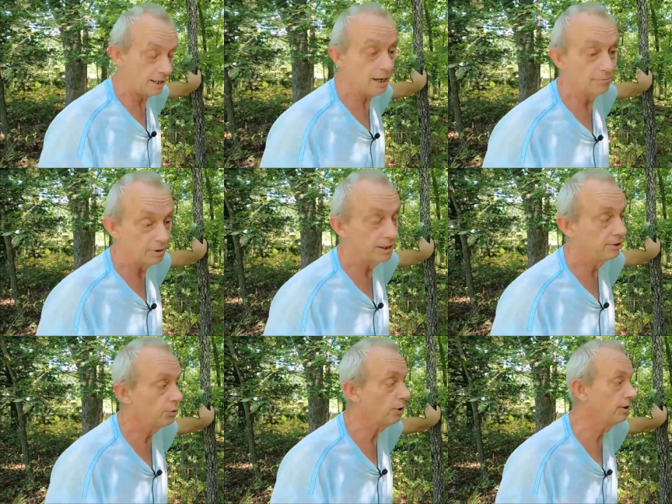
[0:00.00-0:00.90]
and I really
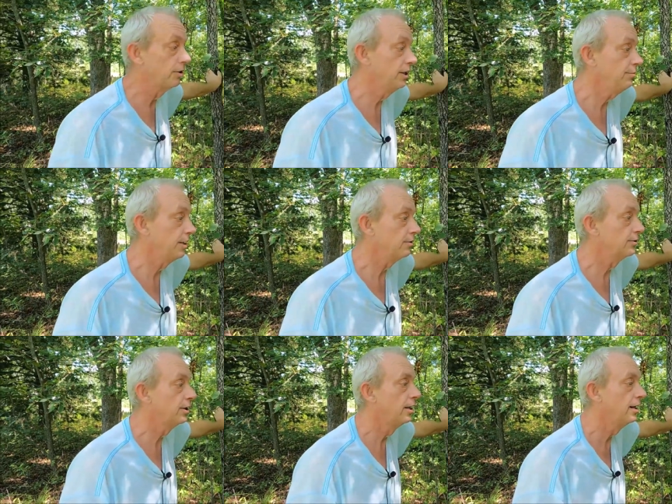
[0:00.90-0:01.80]
enjoyed their
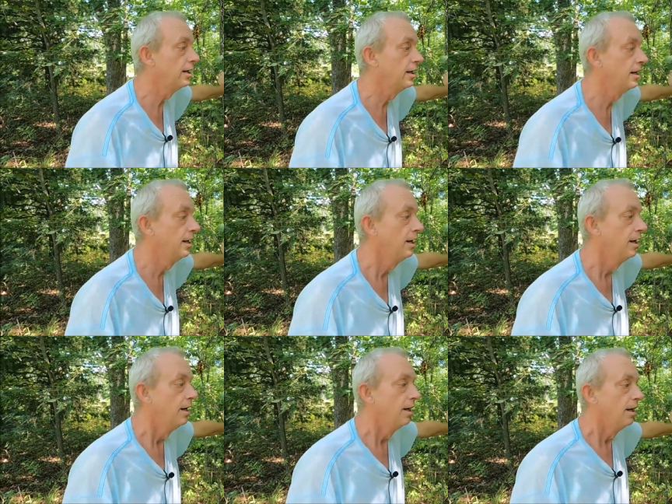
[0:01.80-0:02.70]
emails.
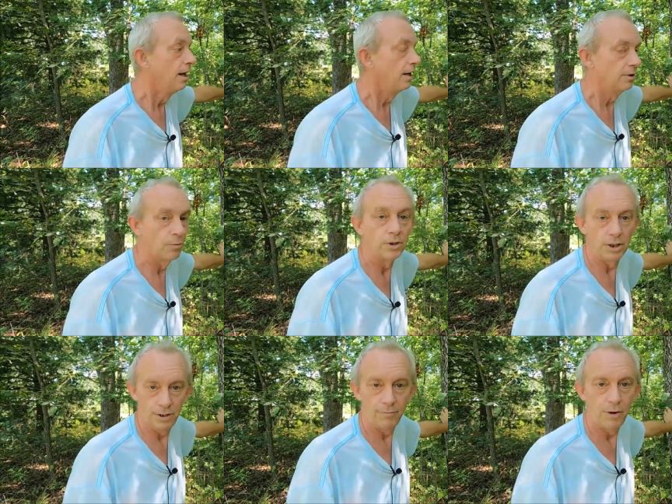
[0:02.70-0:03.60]
And they're
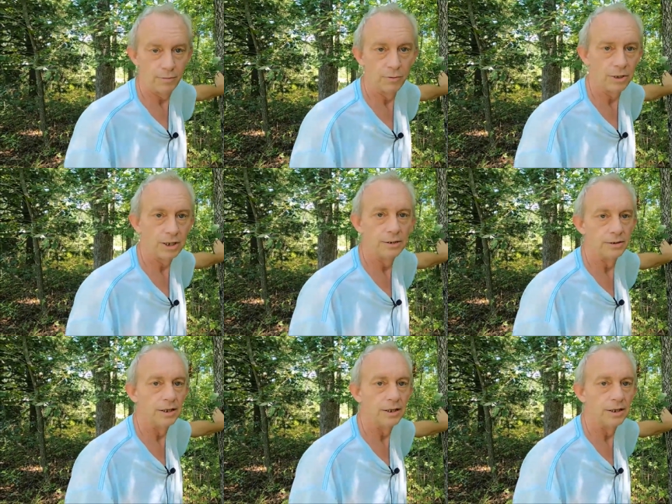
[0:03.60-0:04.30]
wanting to live off grid,